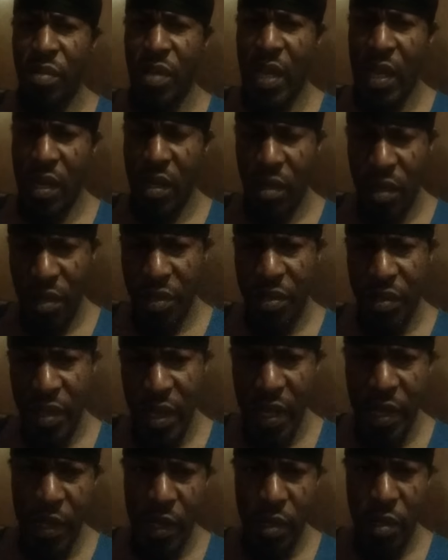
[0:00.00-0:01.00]
Got a little
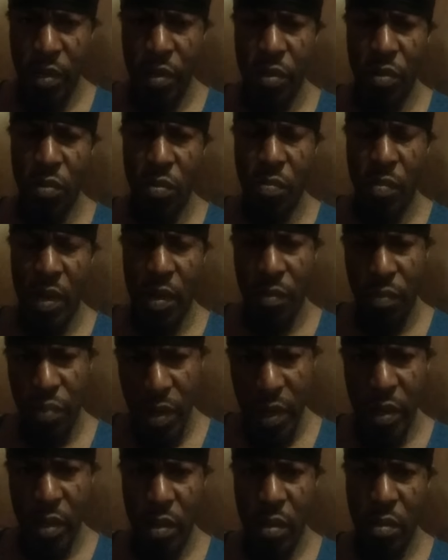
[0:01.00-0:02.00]
study to do, my
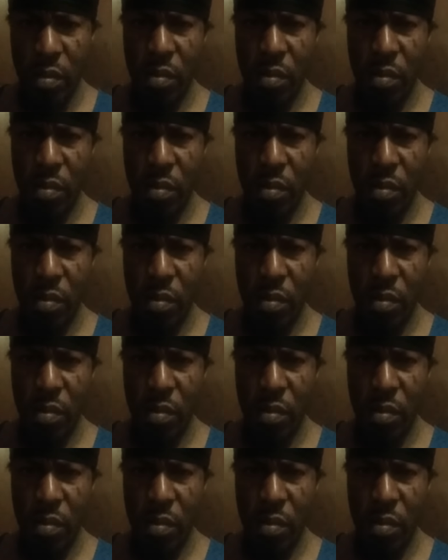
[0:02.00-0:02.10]
brother.